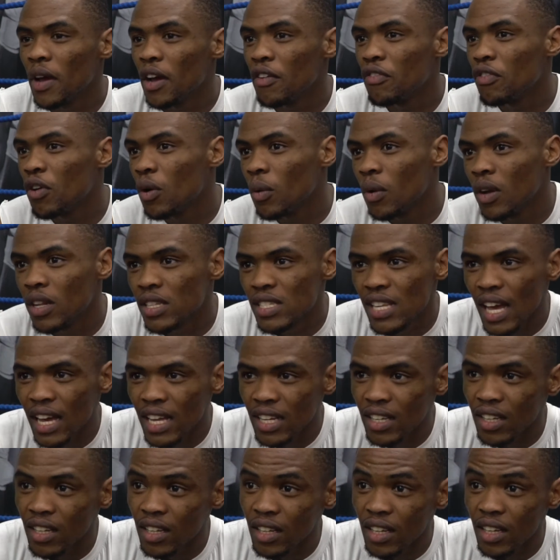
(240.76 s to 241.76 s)
for a world
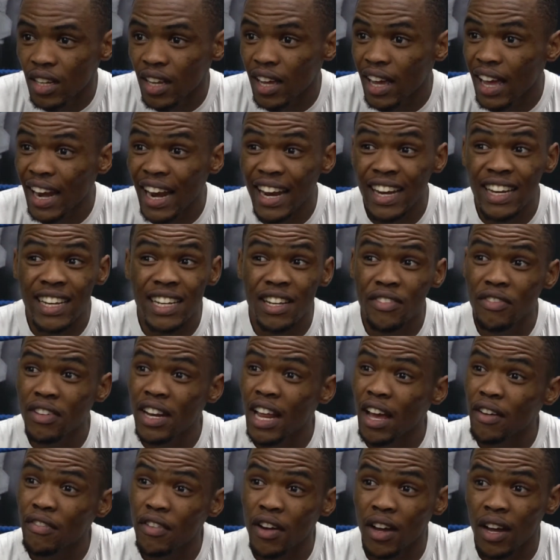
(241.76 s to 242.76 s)
title." And I didn't even
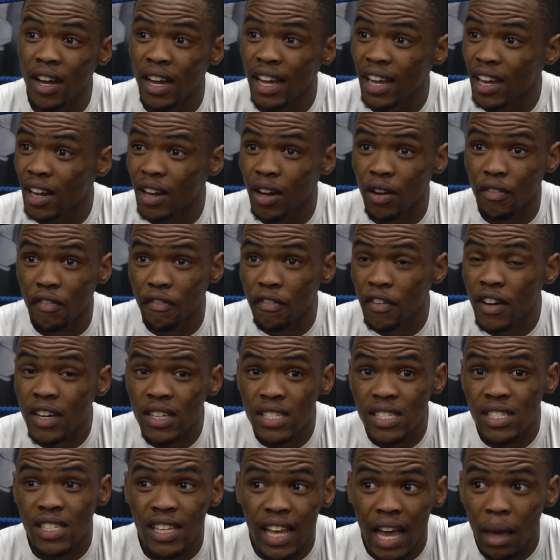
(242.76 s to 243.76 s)
have a
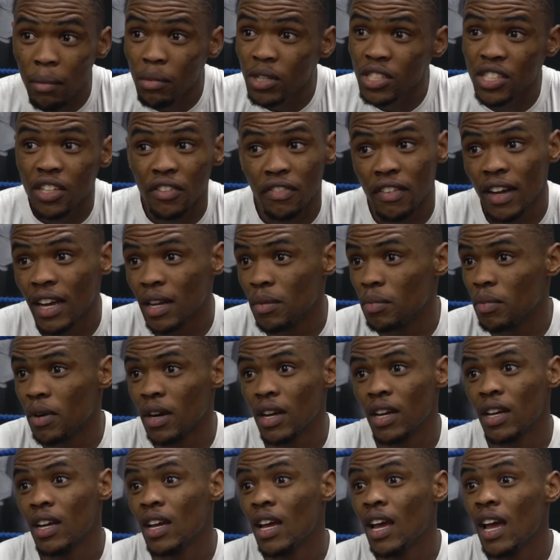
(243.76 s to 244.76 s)
first amateur fight, bro.
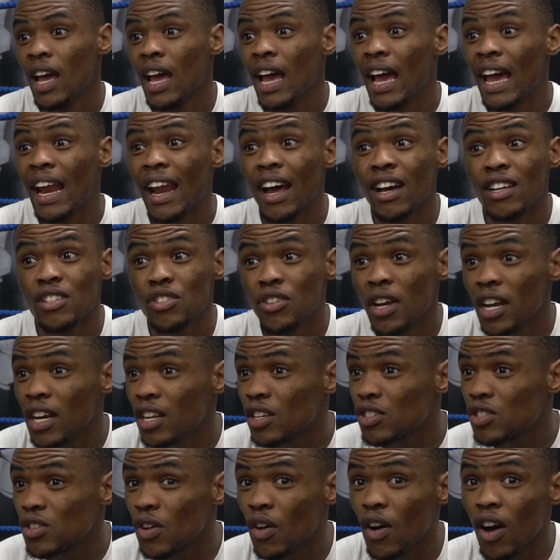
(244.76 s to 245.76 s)
And I was
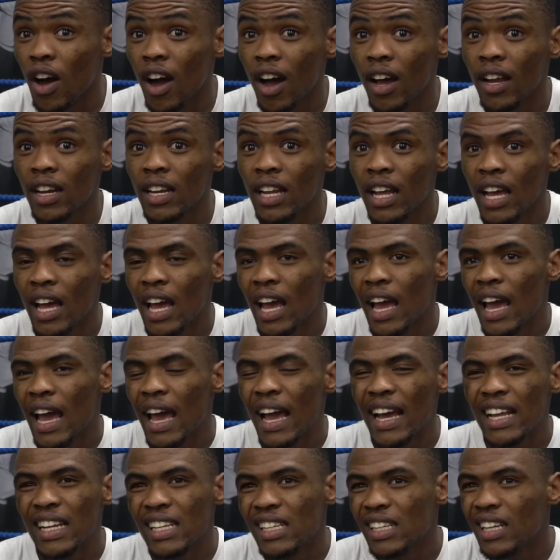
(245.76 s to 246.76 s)
training so hard,
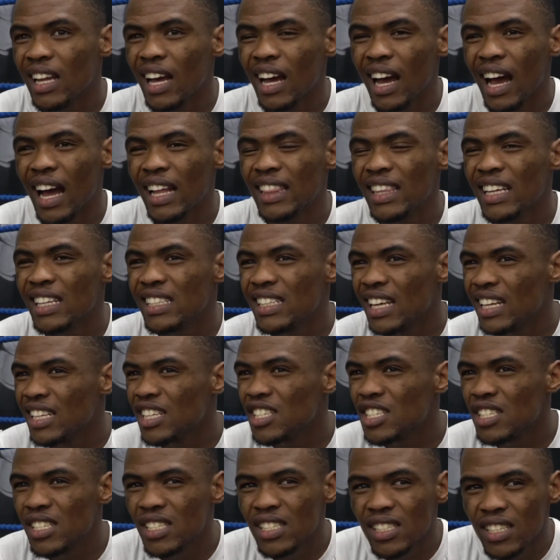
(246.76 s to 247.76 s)
and I think they
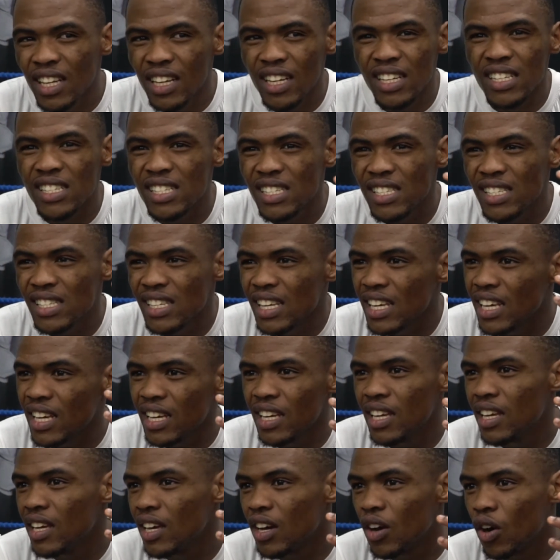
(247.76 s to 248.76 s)
just didn't
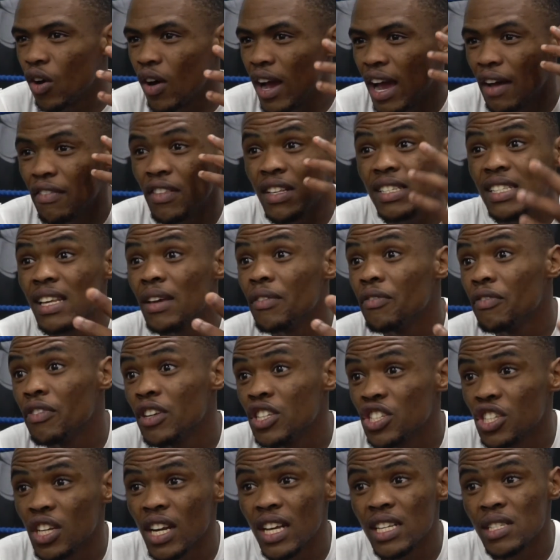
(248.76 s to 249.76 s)
see or have the same
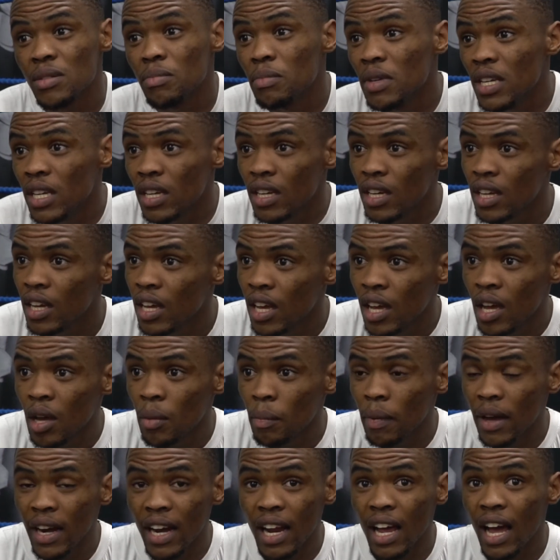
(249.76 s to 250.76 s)
vision as me.
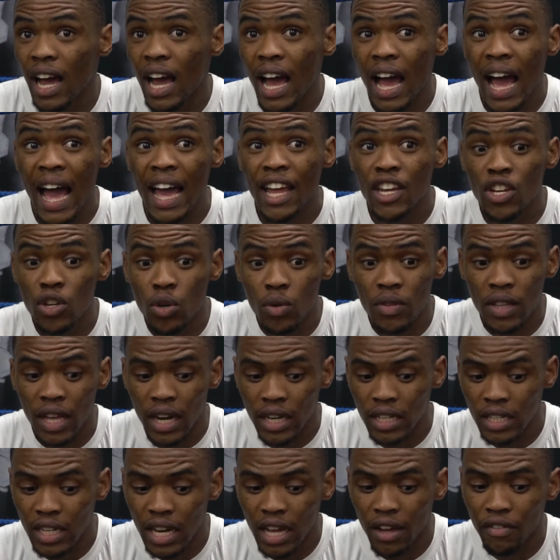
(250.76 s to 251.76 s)
But I knew that I
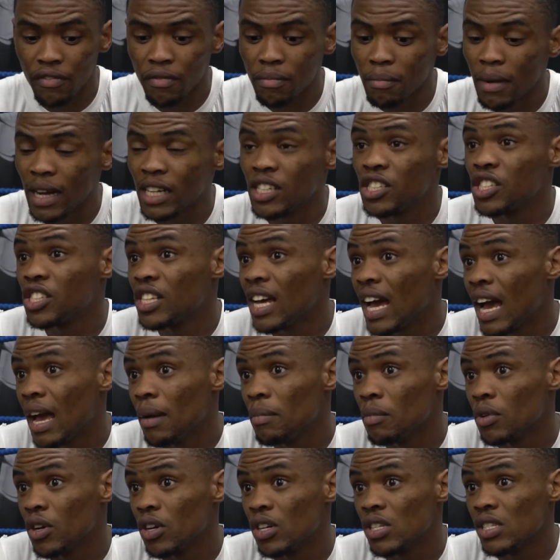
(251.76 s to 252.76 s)
didn't have much
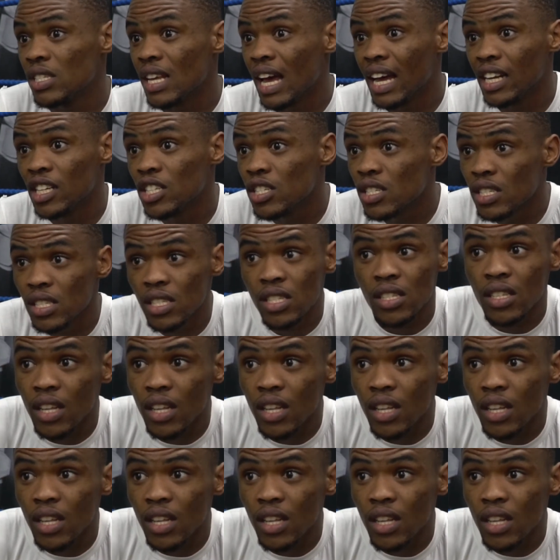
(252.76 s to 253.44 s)
time because I just